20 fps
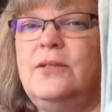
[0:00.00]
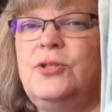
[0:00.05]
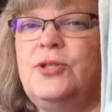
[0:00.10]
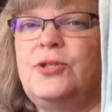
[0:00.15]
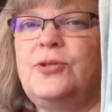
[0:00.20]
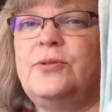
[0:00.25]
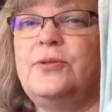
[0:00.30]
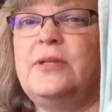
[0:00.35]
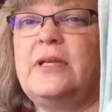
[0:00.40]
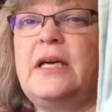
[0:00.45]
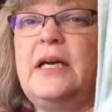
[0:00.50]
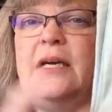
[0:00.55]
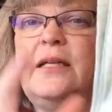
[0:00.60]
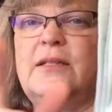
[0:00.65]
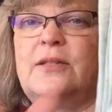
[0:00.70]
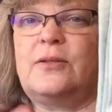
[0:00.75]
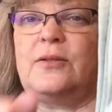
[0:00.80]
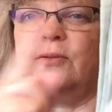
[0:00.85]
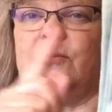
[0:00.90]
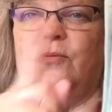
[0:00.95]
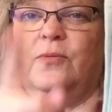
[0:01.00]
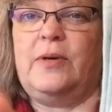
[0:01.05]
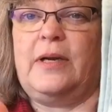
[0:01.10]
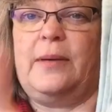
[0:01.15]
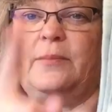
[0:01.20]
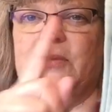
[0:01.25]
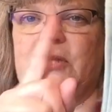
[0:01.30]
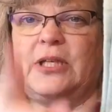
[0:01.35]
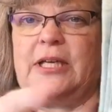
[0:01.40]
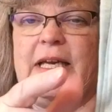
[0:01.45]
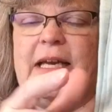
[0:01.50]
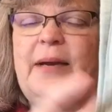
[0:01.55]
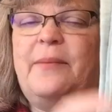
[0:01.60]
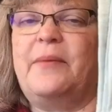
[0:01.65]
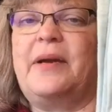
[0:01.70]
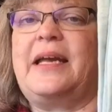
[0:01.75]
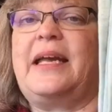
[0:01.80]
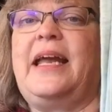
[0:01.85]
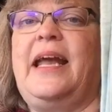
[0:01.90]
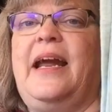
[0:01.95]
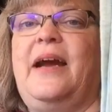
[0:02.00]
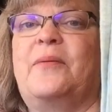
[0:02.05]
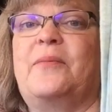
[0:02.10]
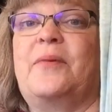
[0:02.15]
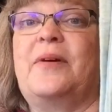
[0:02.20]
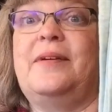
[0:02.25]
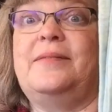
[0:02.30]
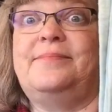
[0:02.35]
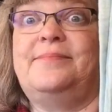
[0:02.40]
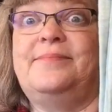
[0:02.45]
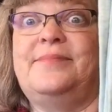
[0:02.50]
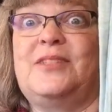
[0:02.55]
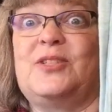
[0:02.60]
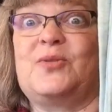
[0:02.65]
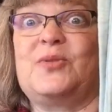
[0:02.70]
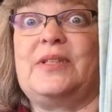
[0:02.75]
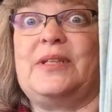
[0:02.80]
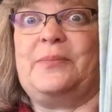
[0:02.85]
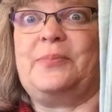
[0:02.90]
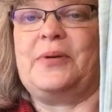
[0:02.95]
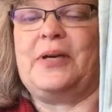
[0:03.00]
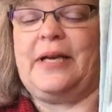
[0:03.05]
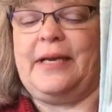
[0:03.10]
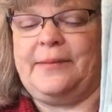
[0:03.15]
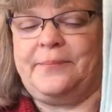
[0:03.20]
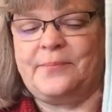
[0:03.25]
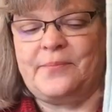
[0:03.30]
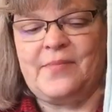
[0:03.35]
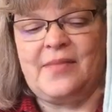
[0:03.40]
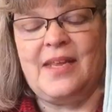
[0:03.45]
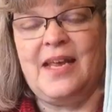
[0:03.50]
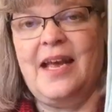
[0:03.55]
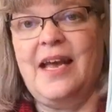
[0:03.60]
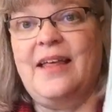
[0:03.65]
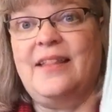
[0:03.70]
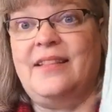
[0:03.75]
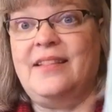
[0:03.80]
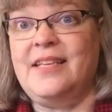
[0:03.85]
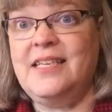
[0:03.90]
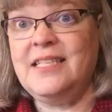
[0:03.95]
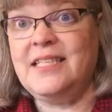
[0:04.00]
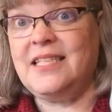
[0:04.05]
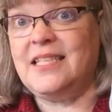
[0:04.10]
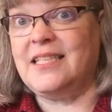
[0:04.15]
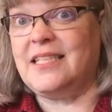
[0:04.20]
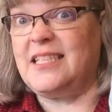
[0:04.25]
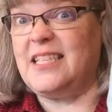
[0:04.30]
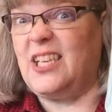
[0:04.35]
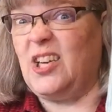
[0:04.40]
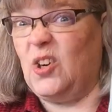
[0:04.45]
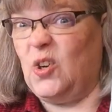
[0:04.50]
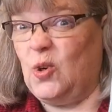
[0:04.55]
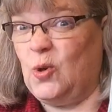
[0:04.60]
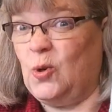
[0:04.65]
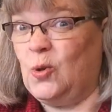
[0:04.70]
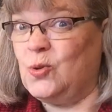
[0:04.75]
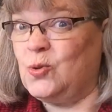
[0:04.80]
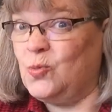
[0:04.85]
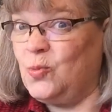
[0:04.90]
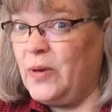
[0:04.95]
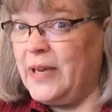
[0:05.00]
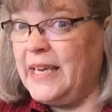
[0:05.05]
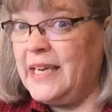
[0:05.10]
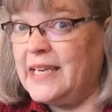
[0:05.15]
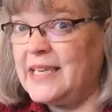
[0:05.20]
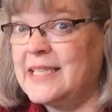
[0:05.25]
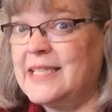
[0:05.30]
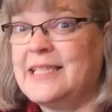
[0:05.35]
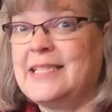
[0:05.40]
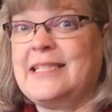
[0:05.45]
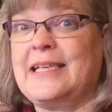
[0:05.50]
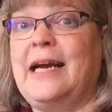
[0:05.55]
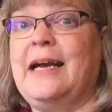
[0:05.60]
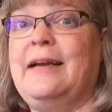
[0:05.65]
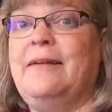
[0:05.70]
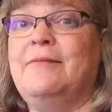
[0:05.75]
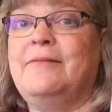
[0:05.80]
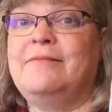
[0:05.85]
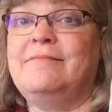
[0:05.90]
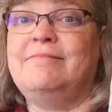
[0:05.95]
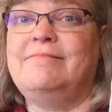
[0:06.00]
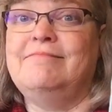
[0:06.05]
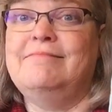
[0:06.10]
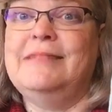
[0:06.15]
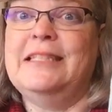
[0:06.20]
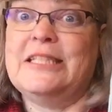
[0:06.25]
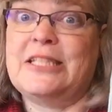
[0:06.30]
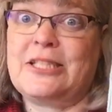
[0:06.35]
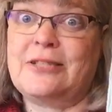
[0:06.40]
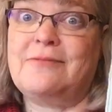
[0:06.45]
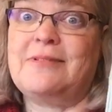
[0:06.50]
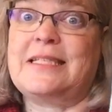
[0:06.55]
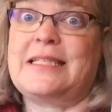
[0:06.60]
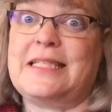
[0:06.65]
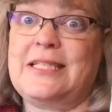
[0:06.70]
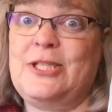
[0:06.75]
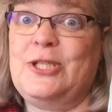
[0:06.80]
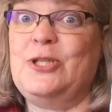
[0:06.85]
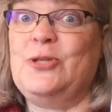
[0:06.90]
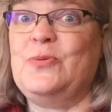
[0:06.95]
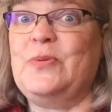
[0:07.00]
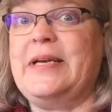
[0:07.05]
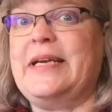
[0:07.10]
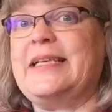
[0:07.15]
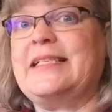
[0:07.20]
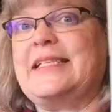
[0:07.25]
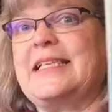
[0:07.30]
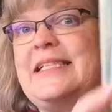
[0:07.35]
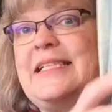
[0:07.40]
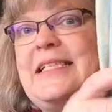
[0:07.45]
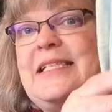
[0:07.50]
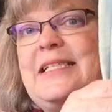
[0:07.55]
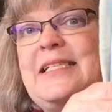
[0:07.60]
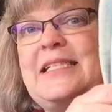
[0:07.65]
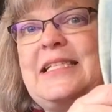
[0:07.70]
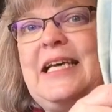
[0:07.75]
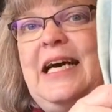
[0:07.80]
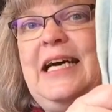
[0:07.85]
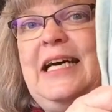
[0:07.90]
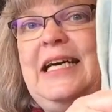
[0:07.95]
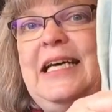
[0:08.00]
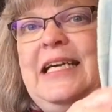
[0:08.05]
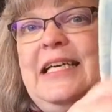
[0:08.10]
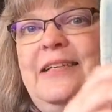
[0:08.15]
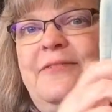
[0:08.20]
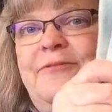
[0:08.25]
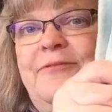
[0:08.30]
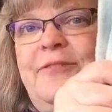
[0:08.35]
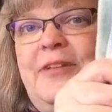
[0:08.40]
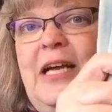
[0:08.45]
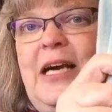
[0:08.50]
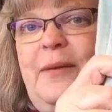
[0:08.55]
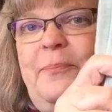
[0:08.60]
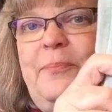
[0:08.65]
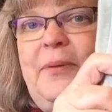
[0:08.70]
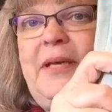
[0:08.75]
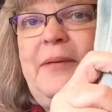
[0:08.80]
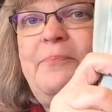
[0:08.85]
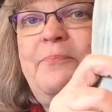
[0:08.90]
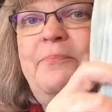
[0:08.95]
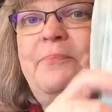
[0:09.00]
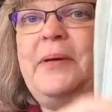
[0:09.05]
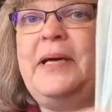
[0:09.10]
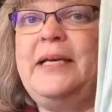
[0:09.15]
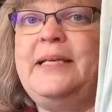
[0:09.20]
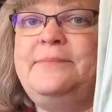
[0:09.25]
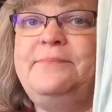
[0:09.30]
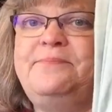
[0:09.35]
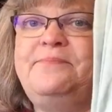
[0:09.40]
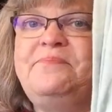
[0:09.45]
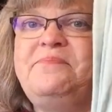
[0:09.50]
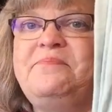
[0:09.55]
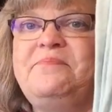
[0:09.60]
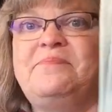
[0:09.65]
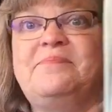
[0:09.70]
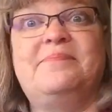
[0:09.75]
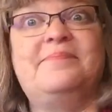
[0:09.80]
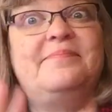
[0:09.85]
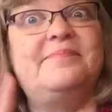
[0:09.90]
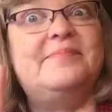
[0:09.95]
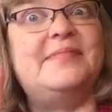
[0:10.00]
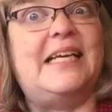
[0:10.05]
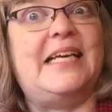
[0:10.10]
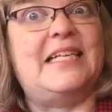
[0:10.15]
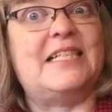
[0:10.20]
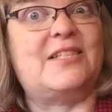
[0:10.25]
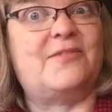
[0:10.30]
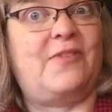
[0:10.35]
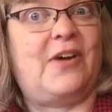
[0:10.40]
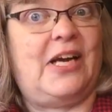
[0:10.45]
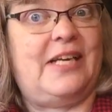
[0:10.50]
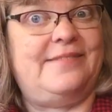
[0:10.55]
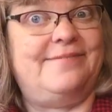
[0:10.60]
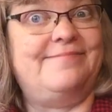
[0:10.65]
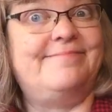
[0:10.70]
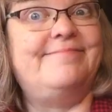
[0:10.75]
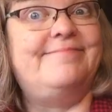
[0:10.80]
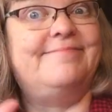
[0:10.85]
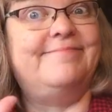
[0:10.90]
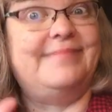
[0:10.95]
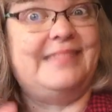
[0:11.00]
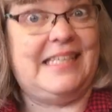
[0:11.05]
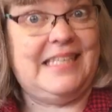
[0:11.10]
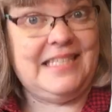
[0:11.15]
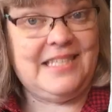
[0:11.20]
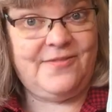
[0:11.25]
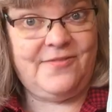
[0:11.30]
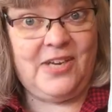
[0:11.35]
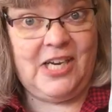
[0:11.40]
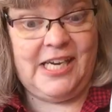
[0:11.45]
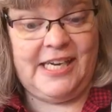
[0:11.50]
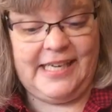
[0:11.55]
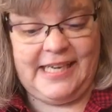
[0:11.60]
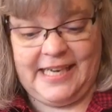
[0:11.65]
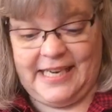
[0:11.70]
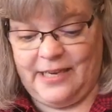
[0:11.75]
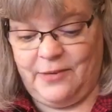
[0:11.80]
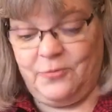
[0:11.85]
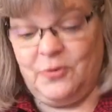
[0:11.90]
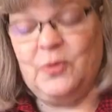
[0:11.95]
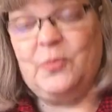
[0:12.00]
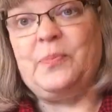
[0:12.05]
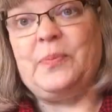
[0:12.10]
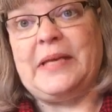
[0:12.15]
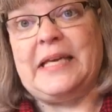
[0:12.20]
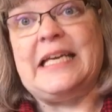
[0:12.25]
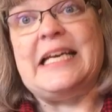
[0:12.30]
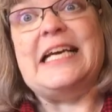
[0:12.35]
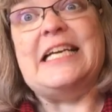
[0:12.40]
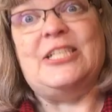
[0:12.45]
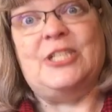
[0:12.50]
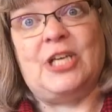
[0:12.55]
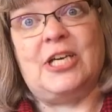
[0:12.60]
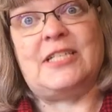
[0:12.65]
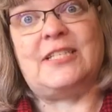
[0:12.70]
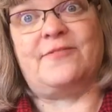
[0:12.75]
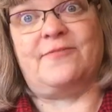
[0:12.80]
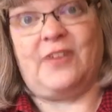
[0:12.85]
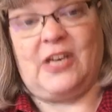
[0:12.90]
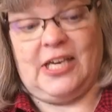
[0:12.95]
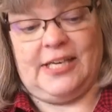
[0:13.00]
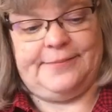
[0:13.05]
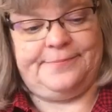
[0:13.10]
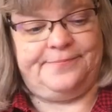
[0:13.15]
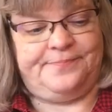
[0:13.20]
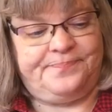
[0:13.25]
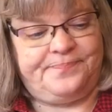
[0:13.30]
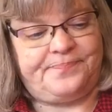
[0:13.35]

true to color when I'm looking at my camera. It's really pretty. This is the old Weeks. I wish it was the new Weeks because it's kind of floppy, but it's fine. It's fine. It will be just fine.